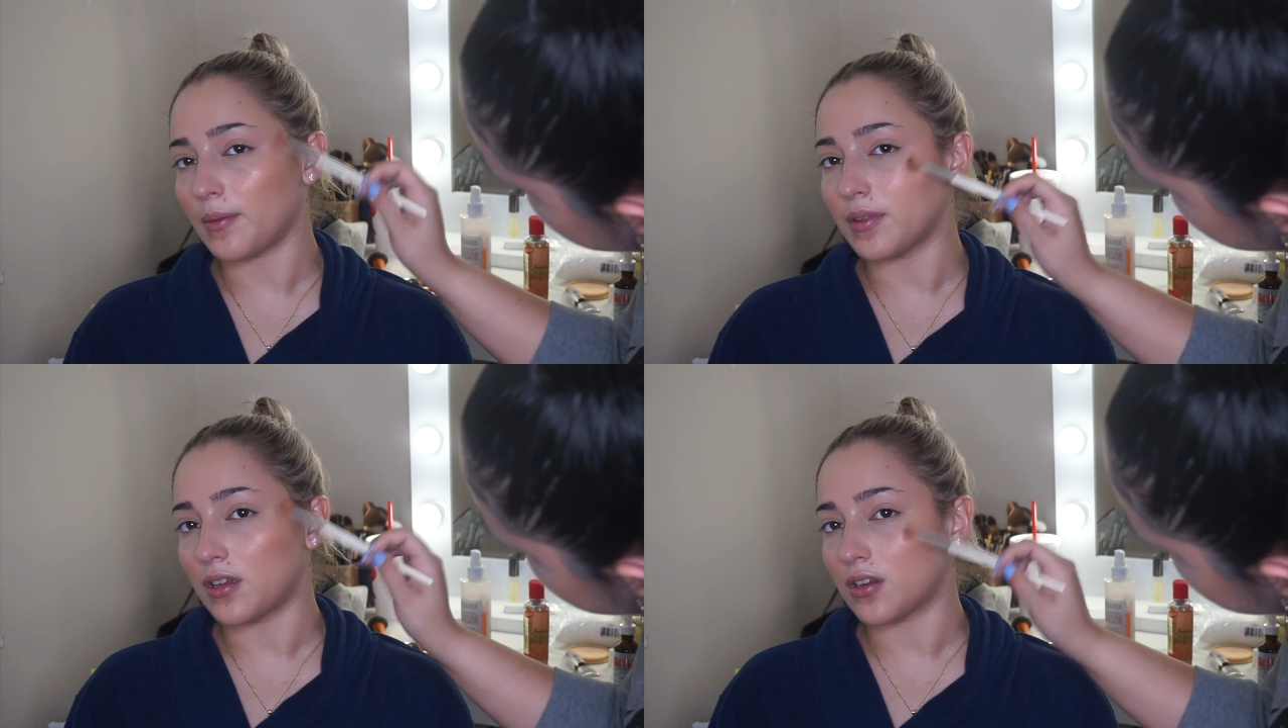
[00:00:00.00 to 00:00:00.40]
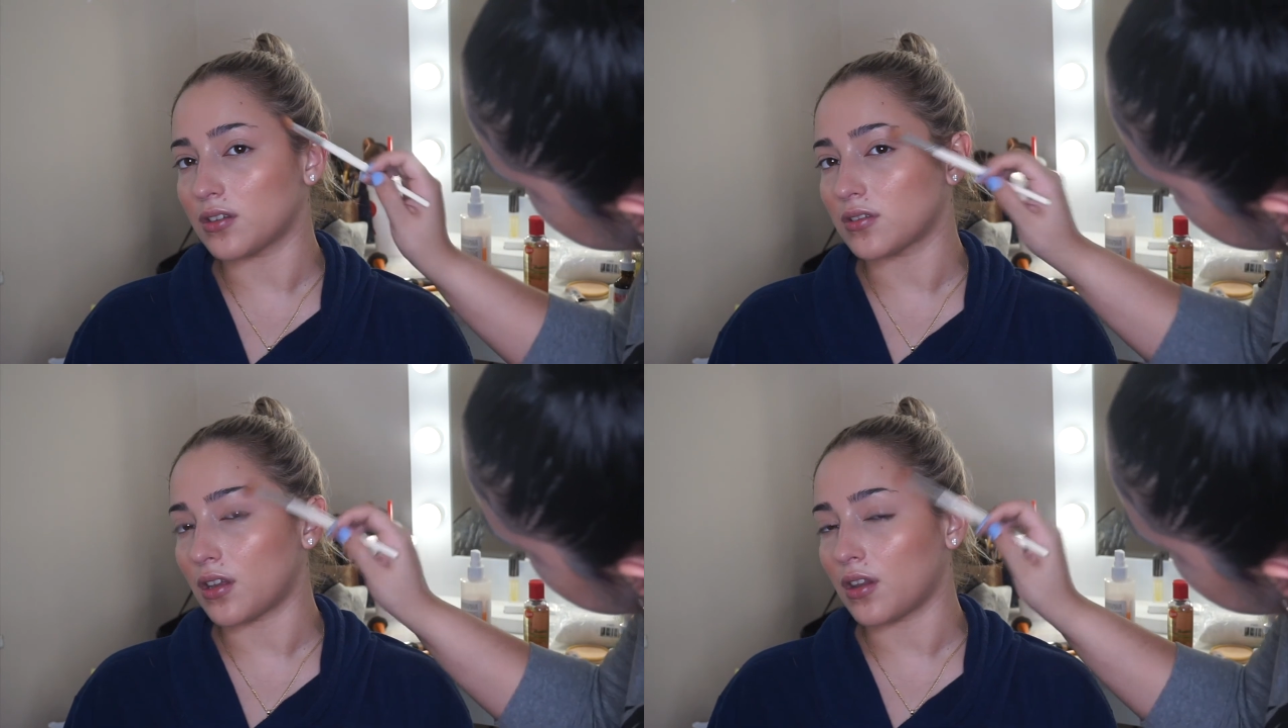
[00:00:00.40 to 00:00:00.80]

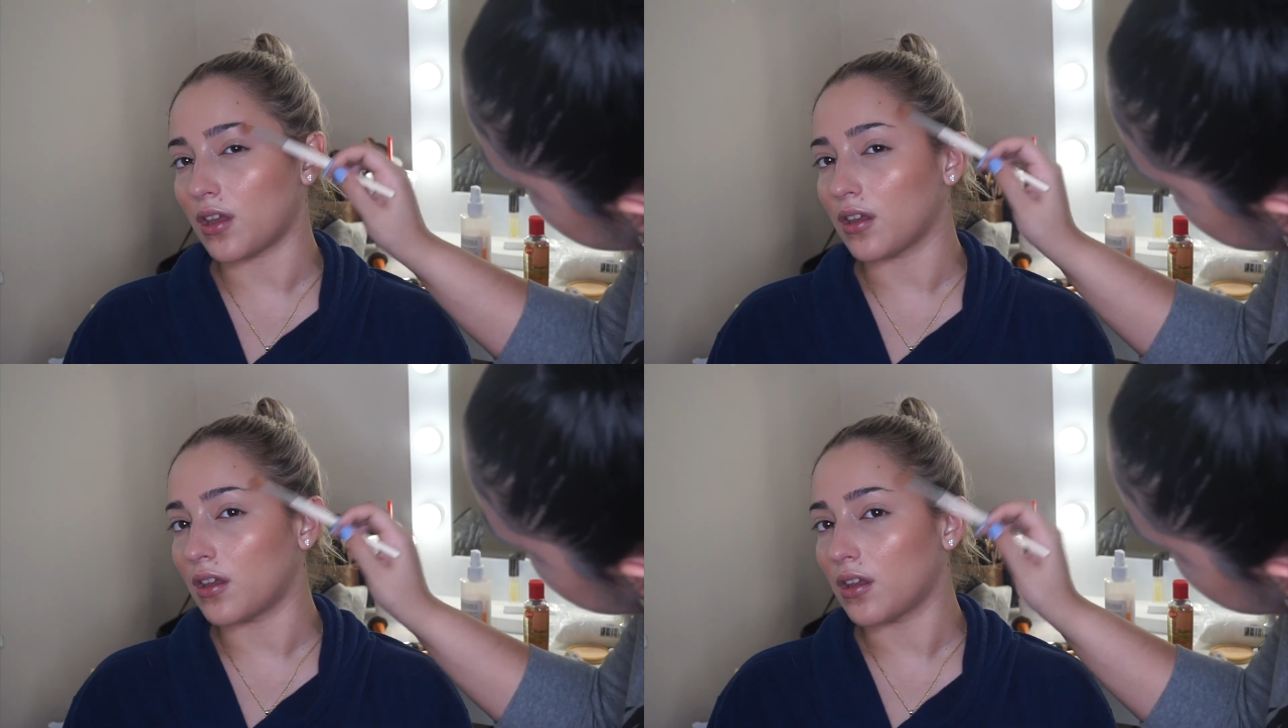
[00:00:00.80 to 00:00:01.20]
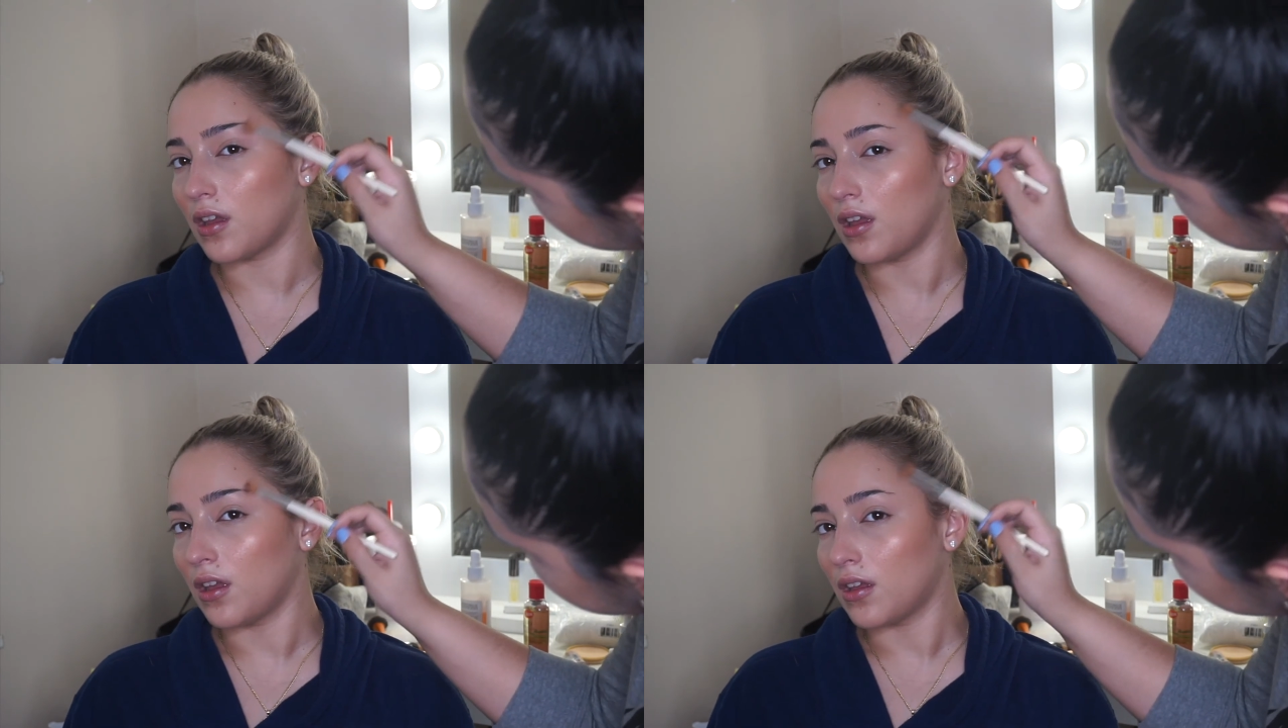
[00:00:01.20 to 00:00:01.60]
because I like
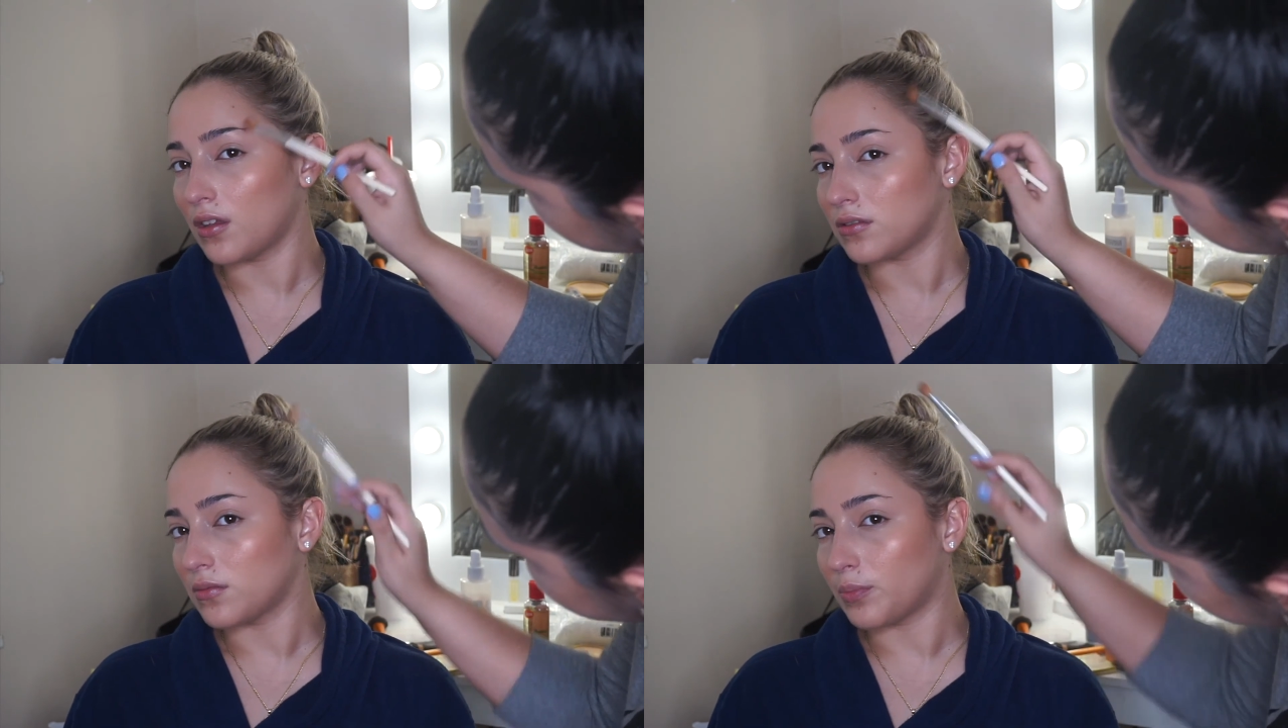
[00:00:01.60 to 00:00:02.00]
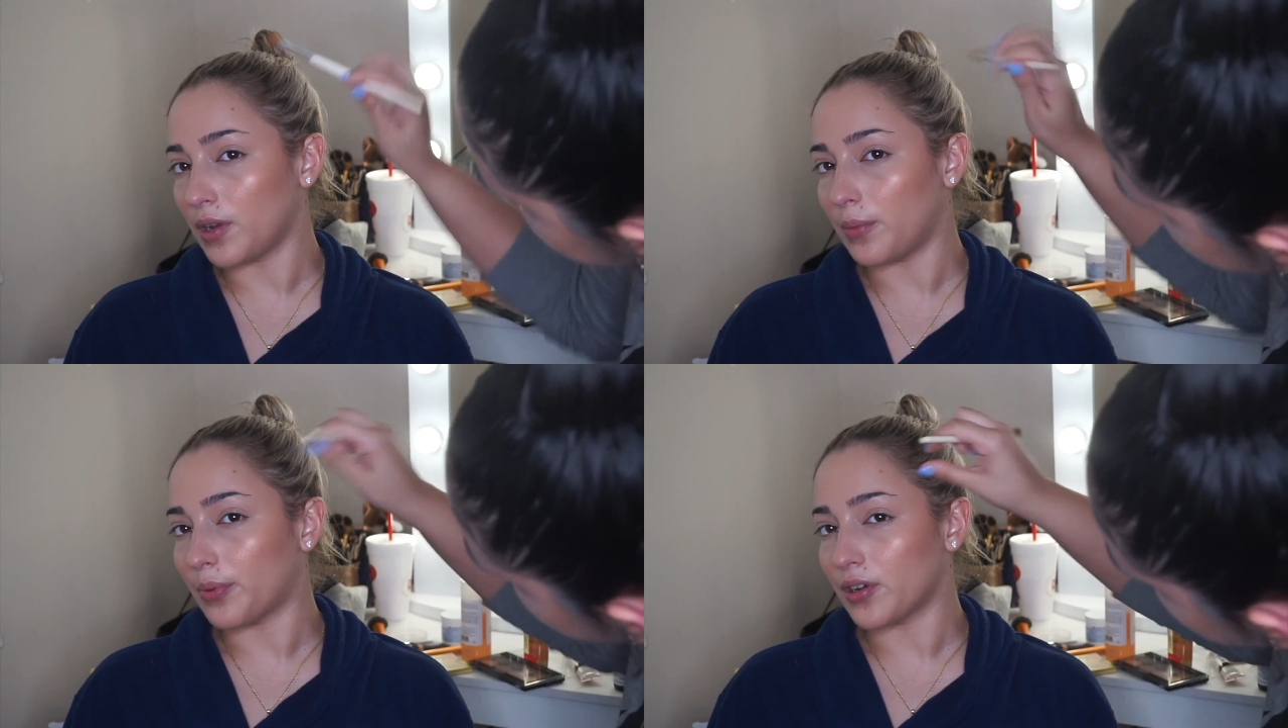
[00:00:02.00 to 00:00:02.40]

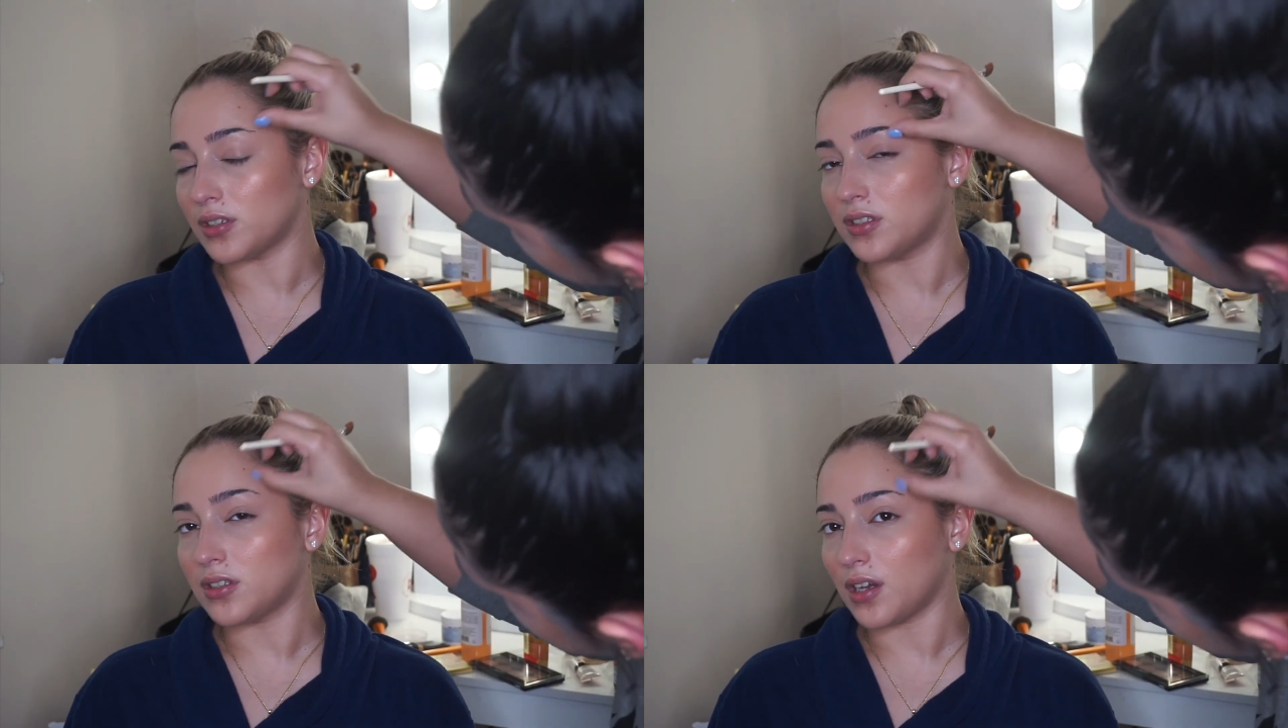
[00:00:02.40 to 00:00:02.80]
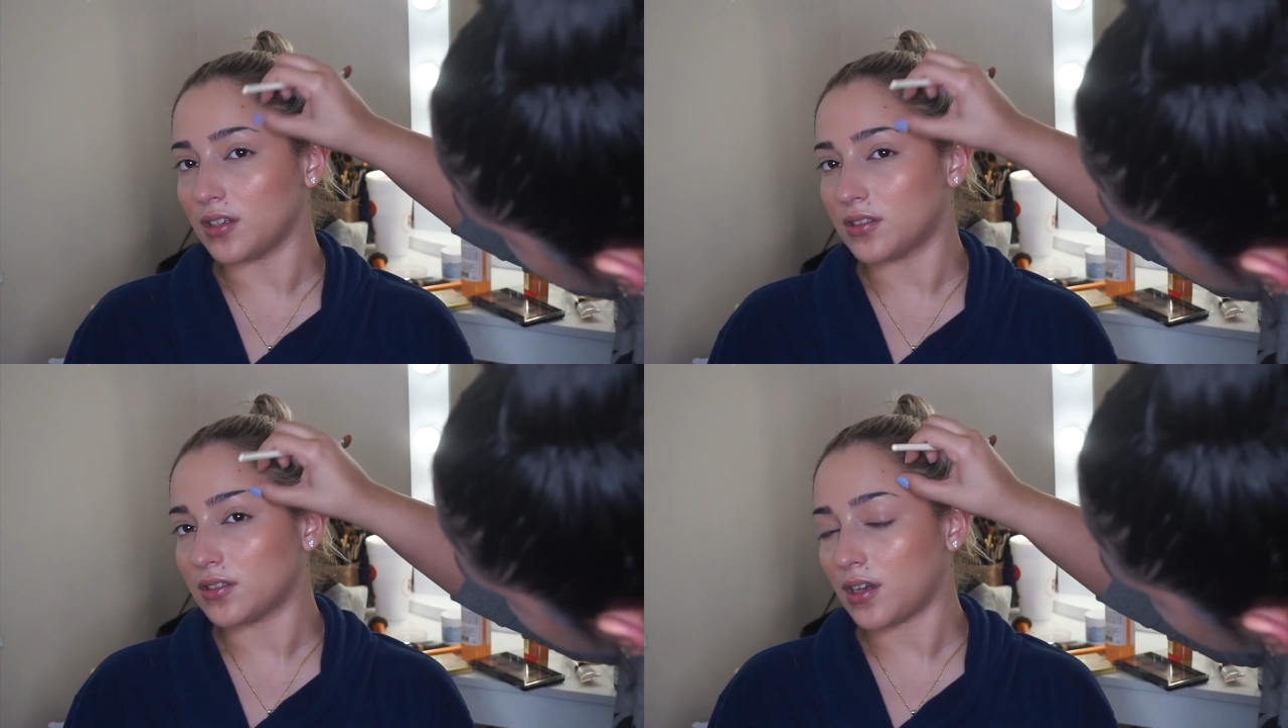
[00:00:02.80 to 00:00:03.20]
a
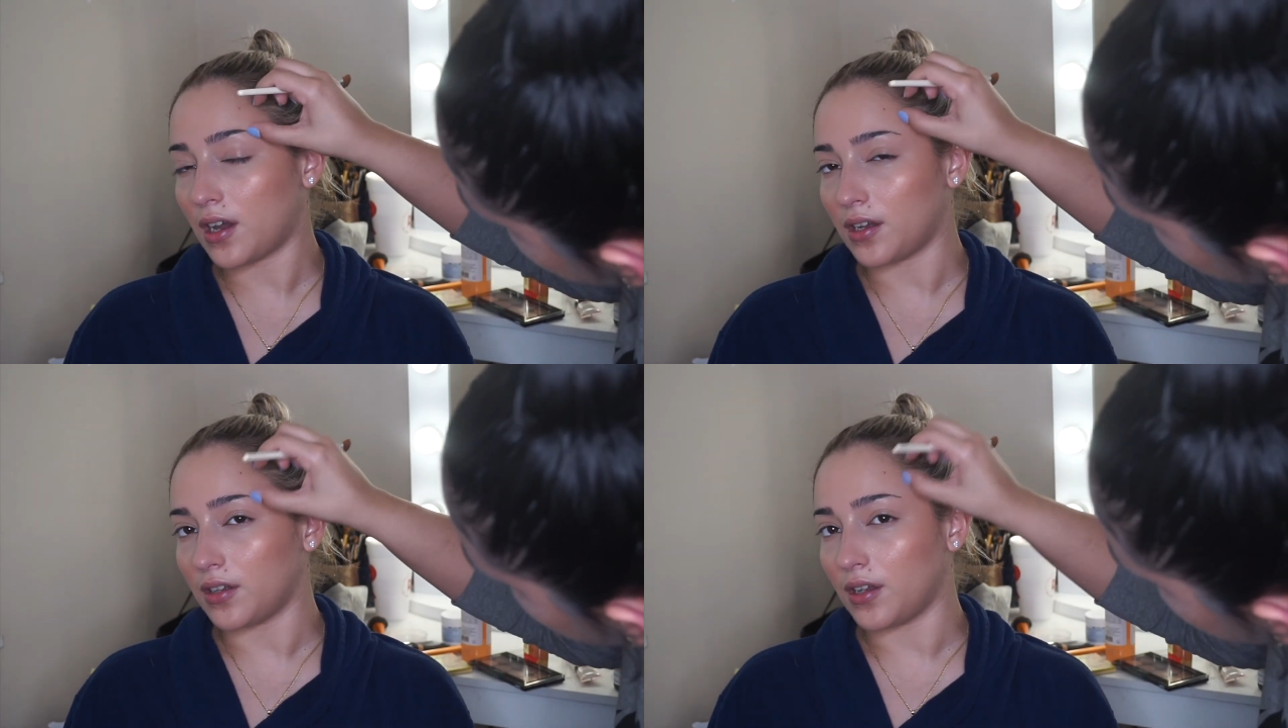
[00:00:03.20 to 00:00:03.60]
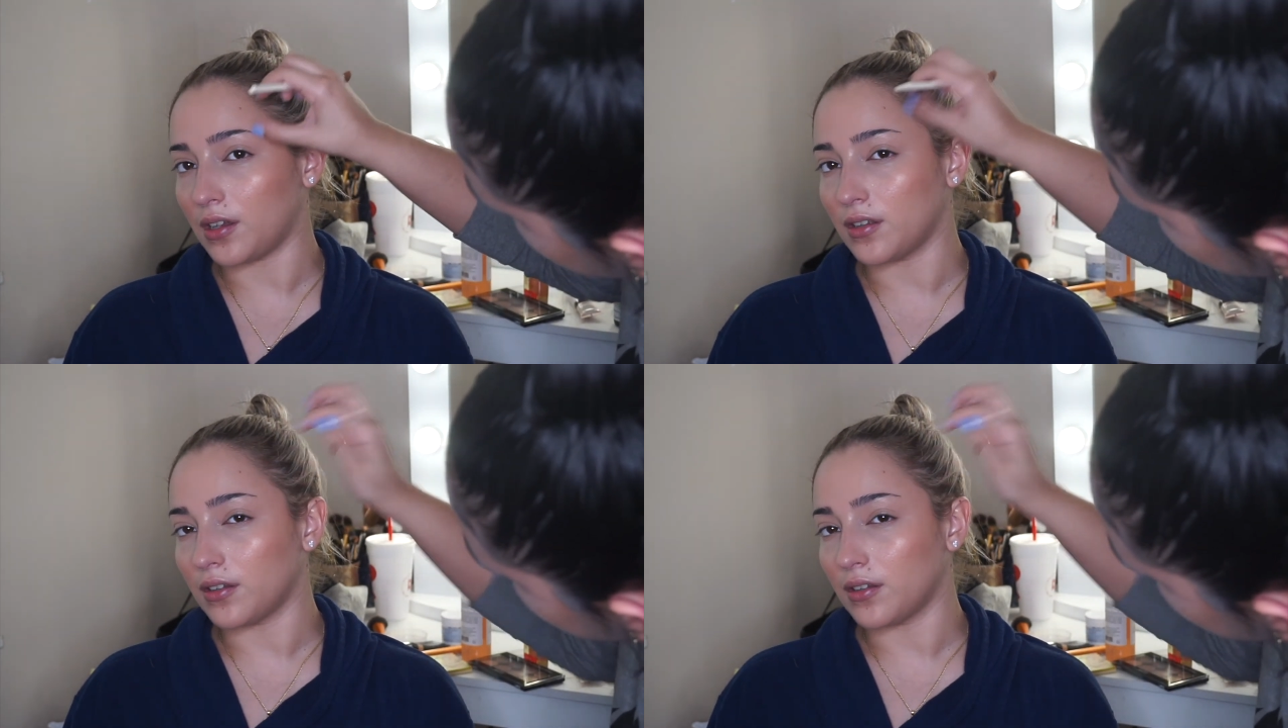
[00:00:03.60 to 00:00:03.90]
precise highlight.